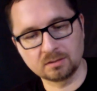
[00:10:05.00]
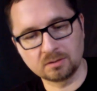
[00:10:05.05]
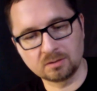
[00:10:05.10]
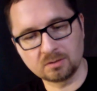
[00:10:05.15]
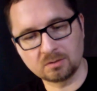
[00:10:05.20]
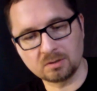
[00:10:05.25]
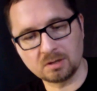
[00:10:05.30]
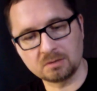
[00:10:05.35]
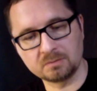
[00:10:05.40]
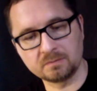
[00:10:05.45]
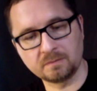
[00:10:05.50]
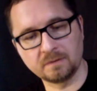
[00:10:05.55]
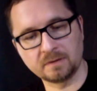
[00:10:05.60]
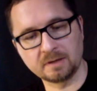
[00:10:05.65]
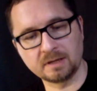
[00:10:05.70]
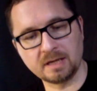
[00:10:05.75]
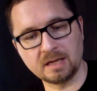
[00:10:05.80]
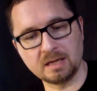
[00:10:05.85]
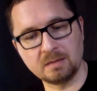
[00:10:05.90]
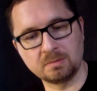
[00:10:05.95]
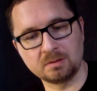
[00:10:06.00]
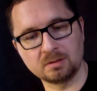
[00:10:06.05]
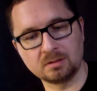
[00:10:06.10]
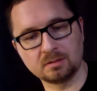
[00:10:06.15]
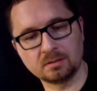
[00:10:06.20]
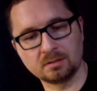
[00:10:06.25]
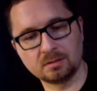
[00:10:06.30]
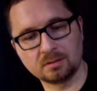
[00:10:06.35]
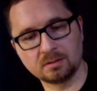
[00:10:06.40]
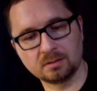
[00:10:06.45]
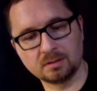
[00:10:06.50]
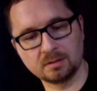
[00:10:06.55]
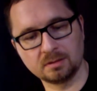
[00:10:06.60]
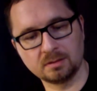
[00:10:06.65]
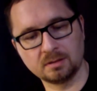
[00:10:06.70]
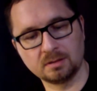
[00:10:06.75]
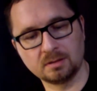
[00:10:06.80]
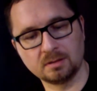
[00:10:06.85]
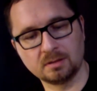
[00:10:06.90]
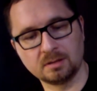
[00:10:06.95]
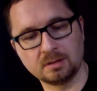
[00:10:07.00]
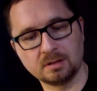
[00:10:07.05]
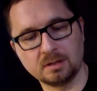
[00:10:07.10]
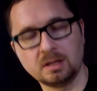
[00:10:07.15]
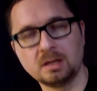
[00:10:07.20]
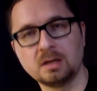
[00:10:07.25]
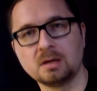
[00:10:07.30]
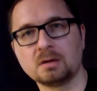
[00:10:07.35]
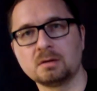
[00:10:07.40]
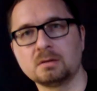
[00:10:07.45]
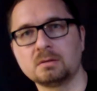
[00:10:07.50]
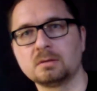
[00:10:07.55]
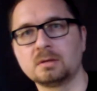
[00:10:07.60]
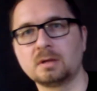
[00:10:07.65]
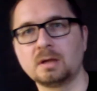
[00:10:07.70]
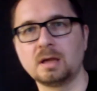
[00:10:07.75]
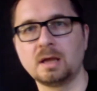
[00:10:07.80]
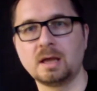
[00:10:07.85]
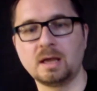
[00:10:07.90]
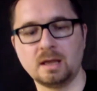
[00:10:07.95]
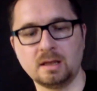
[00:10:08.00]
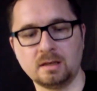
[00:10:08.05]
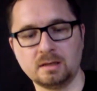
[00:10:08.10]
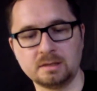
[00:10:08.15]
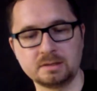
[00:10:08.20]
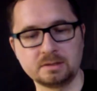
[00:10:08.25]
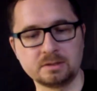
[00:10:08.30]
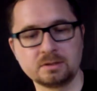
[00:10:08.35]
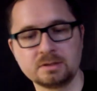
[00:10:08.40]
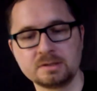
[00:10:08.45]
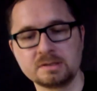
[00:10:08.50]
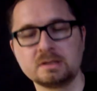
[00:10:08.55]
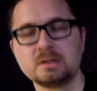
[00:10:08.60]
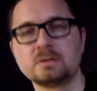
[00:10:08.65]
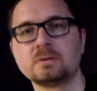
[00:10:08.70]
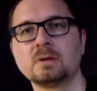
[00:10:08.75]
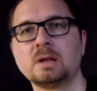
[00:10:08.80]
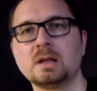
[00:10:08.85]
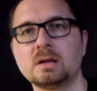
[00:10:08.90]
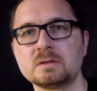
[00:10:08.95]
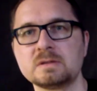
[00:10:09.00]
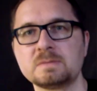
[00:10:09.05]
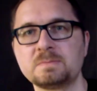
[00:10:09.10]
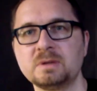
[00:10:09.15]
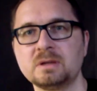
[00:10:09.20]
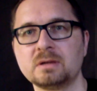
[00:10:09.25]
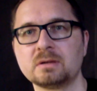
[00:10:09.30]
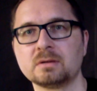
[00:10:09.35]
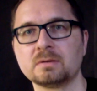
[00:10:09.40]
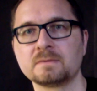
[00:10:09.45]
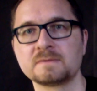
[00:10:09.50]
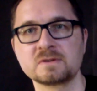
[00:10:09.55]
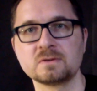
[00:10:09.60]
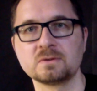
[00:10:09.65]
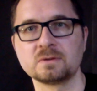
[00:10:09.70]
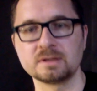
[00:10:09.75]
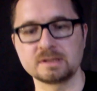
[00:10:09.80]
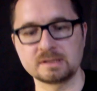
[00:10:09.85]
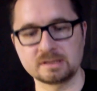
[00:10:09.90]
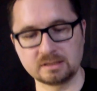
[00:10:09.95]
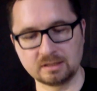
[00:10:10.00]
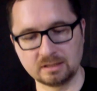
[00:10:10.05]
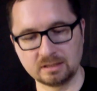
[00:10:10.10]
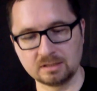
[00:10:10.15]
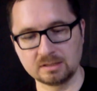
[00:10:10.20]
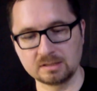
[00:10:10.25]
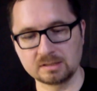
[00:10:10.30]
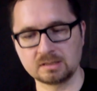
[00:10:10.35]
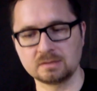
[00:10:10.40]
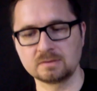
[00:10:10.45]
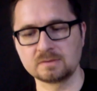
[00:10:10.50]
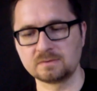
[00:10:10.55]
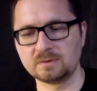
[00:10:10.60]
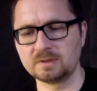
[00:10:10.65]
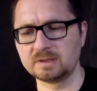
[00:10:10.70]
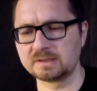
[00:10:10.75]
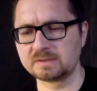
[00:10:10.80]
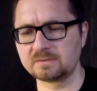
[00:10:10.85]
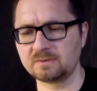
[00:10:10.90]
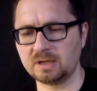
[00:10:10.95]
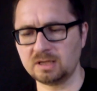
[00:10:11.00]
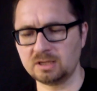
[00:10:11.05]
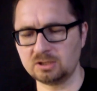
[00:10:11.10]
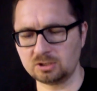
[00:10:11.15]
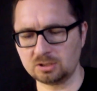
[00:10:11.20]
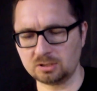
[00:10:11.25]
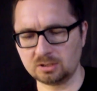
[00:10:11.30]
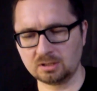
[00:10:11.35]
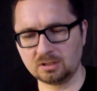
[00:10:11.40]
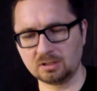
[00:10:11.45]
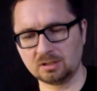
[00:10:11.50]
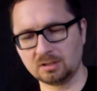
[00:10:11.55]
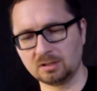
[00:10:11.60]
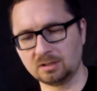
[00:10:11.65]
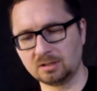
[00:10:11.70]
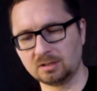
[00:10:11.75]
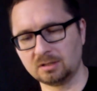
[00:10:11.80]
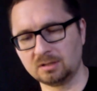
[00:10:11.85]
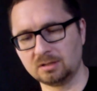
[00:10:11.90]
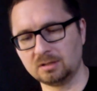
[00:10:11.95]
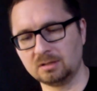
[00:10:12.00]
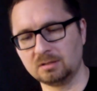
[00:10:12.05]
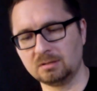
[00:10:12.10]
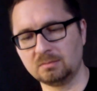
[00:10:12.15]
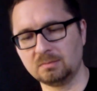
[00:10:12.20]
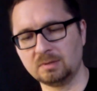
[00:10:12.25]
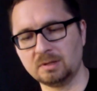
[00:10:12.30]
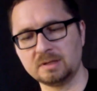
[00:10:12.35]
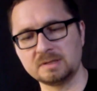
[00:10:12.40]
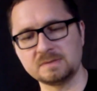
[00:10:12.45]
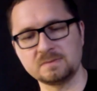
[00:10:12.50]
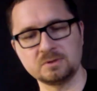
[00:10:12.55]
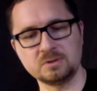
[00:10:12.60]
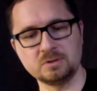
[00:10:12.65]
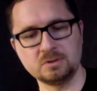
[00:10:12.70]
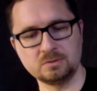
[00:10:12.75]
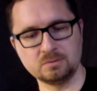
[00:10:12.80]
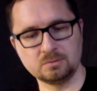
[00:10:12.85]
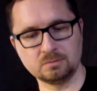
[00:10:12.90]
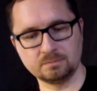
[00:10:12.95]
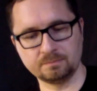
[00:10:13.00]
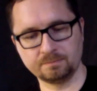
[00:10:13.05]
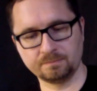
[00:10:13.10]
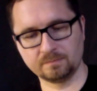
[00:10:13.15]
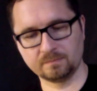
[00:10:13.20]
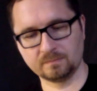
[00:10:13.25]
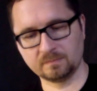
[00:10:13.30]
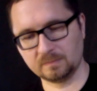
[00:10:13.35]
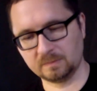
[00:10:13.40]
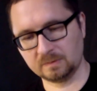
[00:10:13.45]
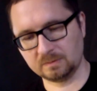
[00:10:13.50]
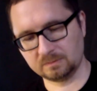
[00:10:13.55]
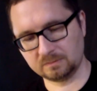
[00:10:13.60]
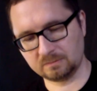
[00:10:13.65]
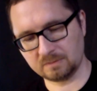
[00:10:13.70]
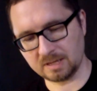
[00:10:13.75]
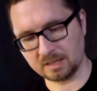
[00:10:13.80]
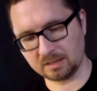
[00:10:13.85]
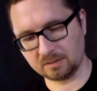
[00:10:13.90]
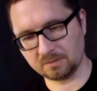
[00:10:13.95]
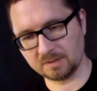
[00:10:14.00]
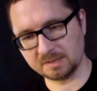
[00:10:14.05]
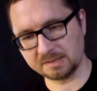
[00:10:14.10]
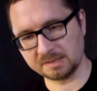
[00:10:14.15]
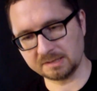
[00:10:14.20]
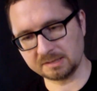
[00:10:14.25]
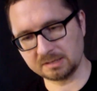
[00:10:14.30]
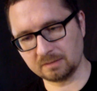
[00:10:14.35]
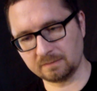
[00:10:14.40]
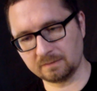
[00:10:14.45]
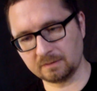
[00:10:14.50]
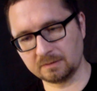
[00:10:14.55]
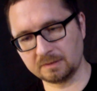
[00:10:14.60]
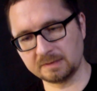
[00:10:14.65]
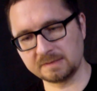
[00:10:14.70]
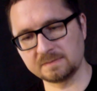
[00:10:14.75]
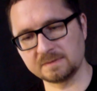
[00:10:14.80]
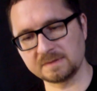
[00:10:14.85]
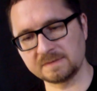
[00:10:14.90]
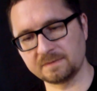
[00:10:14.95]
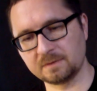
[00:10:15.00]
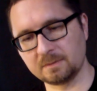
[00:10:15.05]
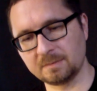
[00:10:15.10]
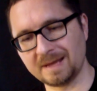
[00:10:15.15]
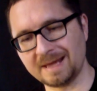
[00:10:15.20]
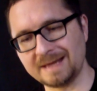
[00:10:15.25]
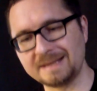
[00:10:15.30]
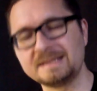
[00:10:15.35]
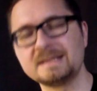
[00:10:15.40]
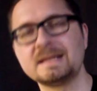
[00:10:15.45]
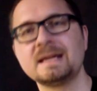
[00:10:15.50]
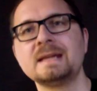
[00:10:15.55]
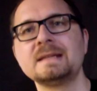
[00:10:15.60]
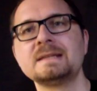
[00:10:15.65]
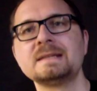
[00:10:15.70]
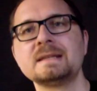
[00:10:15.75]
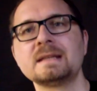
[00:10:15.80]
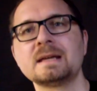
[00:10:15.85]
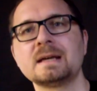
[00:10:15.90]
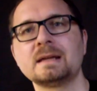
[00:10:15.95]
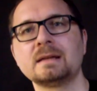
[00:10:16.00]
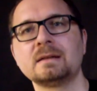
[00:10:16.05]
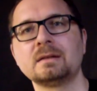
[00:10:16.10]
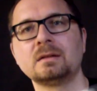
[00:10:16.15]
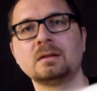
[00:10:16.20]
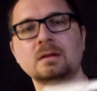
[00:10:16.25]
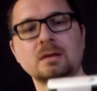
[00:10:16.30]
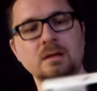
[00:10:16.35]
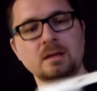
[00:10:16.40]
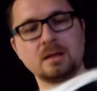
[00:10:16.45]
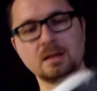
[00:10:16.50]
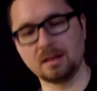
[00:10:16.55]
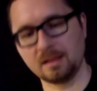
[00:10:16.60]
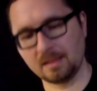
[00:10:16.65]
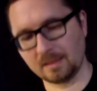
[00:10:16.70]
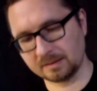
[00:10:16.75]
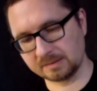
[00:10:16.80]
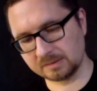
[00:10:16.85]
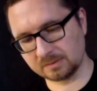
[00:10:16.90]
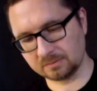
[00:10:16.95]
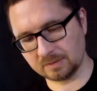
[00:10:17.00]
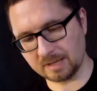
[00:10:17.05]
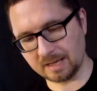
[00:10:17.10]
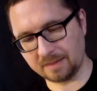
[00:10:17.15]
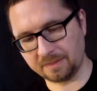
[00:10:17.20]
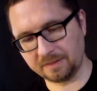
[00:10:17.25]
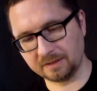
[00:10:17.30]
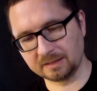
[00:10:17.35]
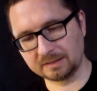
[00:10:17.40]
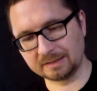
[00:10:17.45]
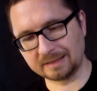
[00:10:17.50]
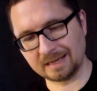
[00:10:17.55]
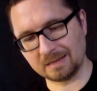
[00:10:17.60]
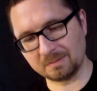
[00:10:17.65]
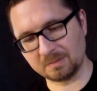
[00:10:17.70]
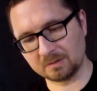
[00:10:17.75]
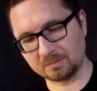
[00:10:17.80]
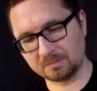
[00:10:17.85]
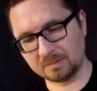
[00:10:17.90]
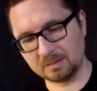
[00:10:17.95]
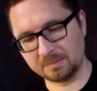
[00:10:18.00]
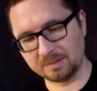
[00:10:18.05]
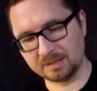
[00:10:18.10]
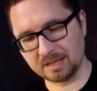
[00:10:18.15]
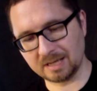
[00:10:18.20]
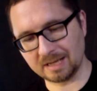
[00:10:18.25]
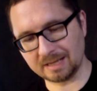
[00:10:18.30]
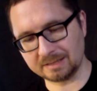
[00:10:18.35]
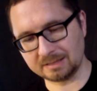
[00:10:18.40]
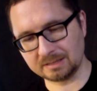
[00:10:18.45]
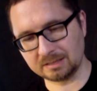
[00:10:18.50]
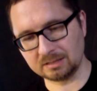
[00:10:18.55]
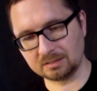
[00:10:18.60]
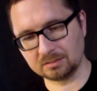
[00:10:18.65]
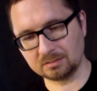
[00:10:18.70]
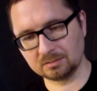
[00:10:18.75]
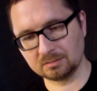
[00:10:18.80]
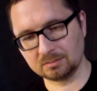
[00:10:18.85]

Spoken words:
go out with a cable here and it turns into a loudspeaker of sorts. Sounds really strange. But that's what you do. You try crazy stuff out. This was from 1989. So I think it came out maybe 90,